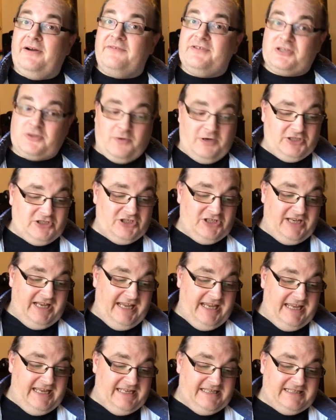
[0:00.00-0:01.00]
of his question
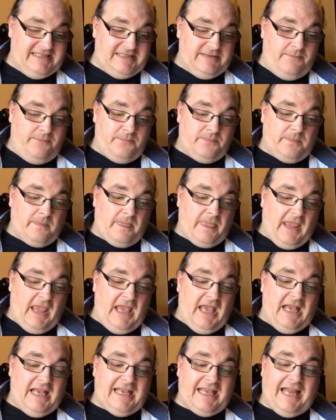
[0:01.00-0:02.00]
is,
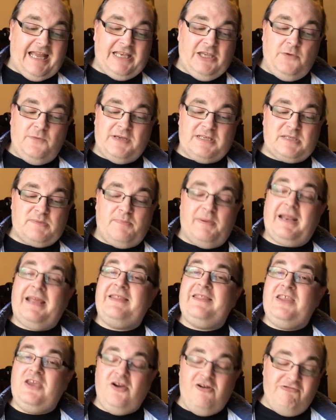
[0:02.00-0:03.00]
can you
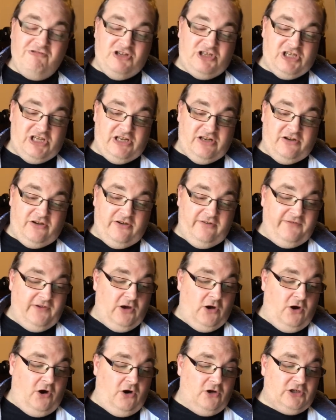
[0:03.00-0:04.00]
explain the origin of
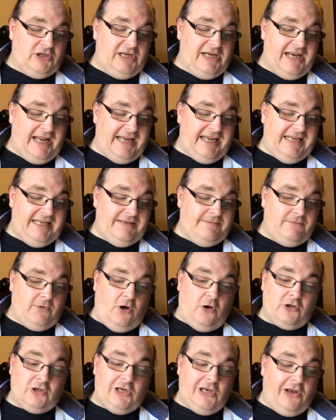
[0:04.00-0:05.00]
your online
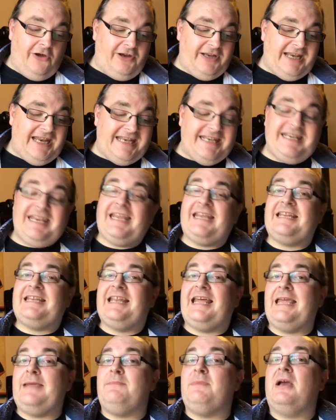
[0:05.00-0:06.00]

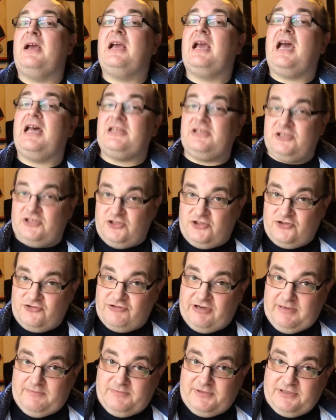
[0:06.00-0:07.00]
nickname,
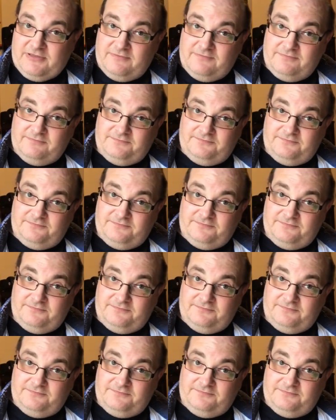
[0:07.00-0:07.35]
Cudzndrips?